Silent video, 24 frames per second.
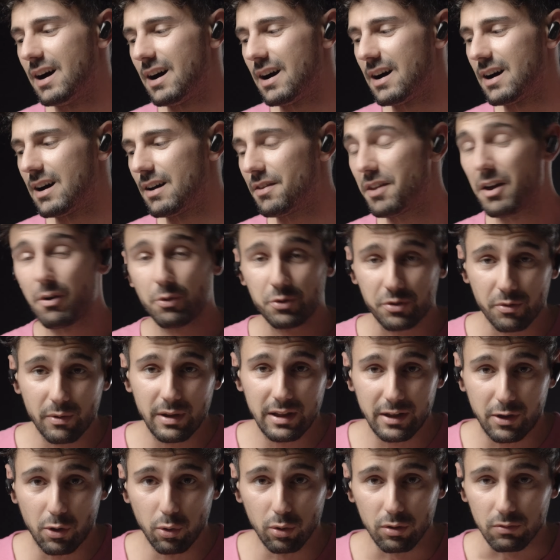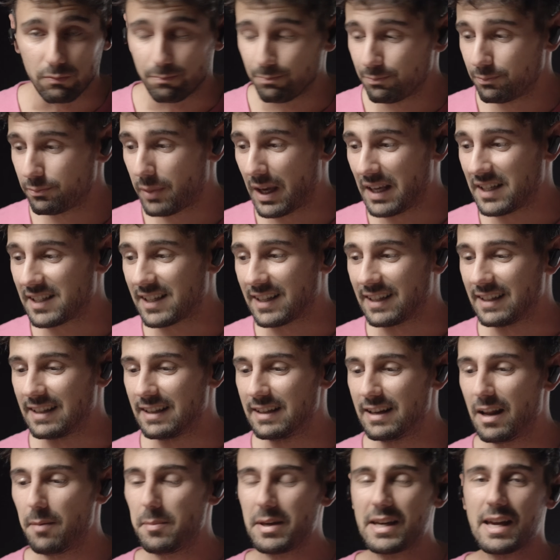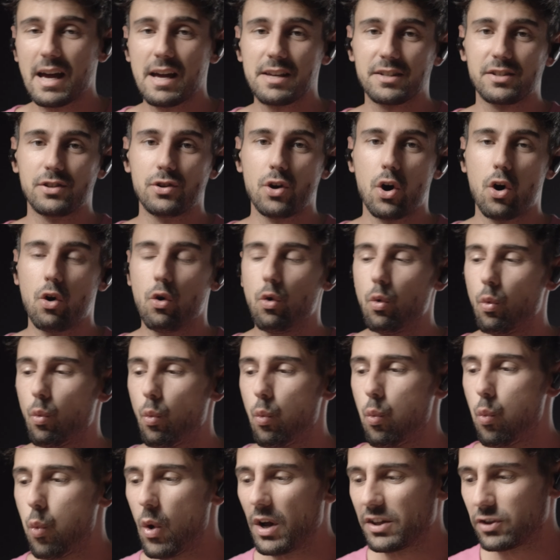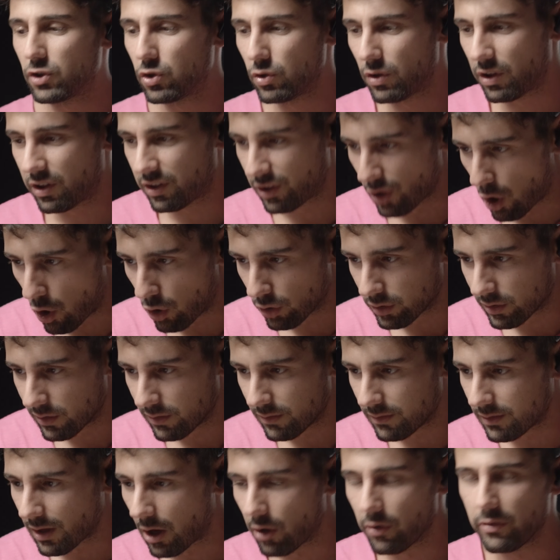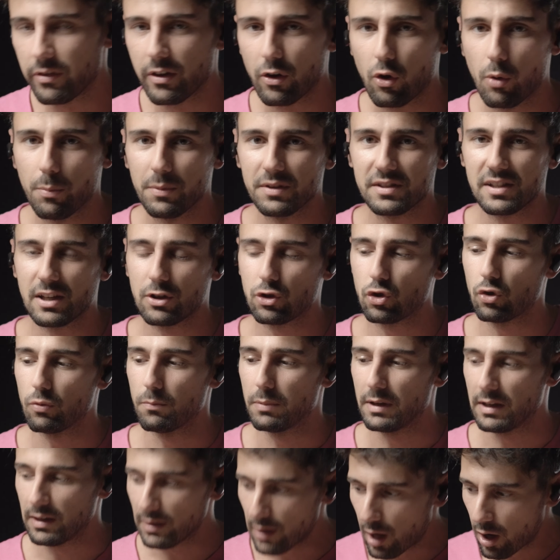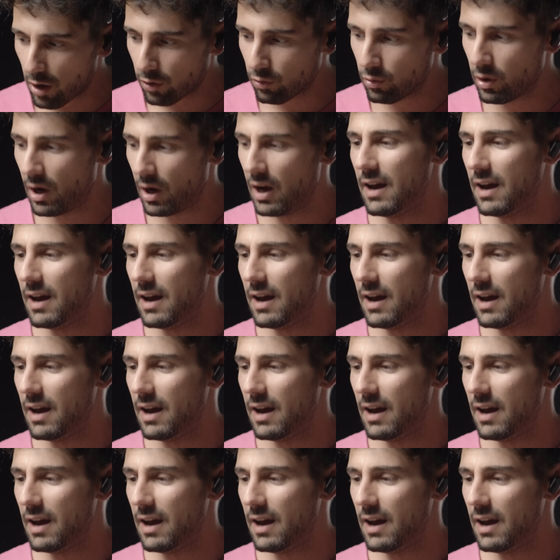uh, that was really cool basically let me guys know what you thought down in the comment section below